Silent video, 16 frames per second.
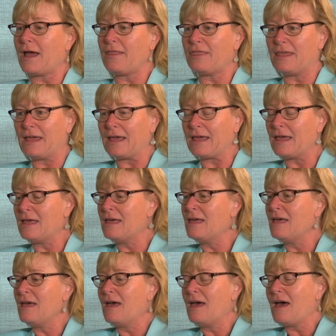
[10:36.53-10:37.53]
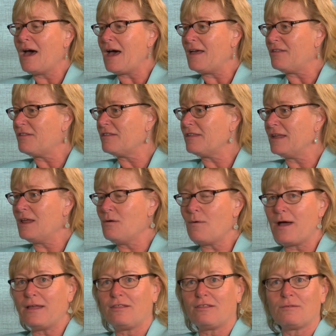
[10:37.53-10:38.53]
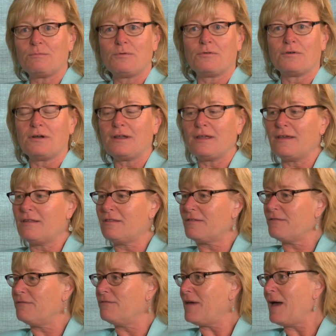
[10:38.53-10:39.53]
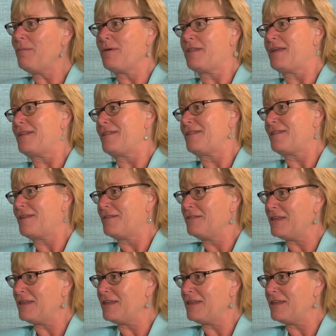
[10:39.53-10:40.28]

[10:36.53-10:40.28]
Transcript: I think citywide support is fabulous.